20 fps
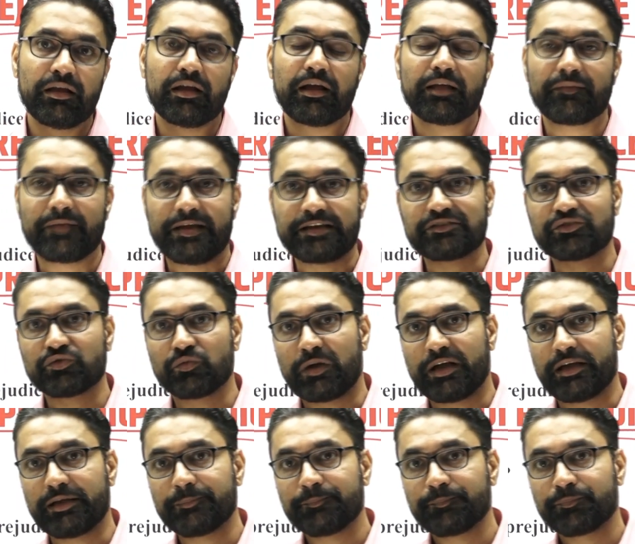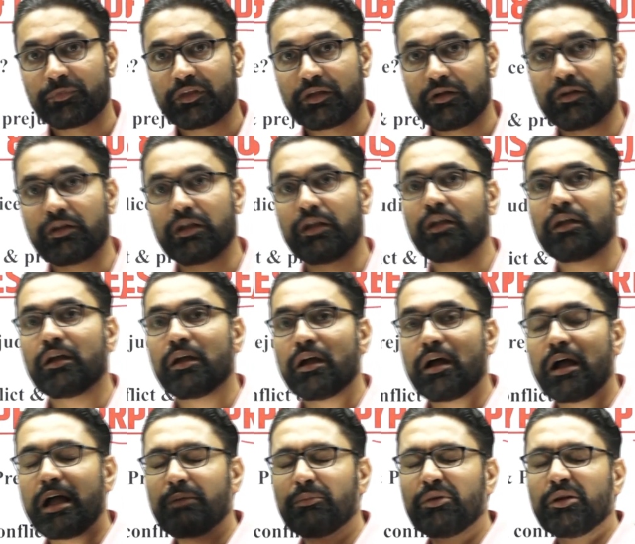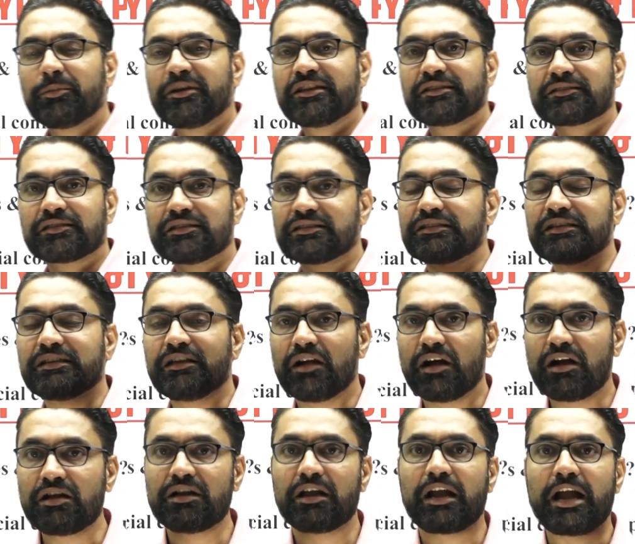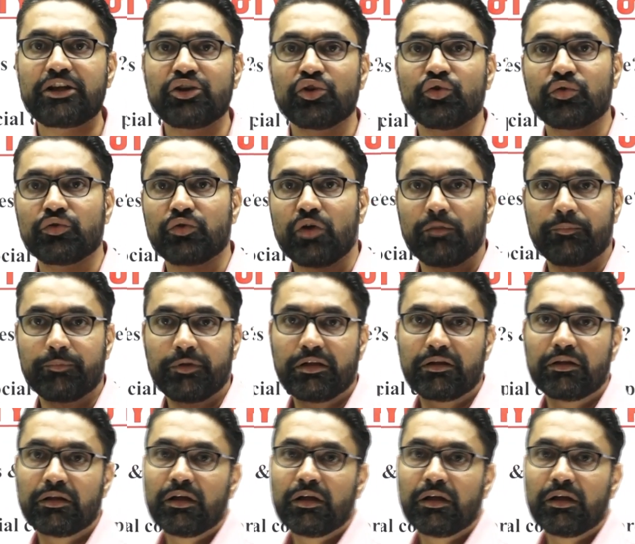And that's why, okay, I will be discussing under attitude topic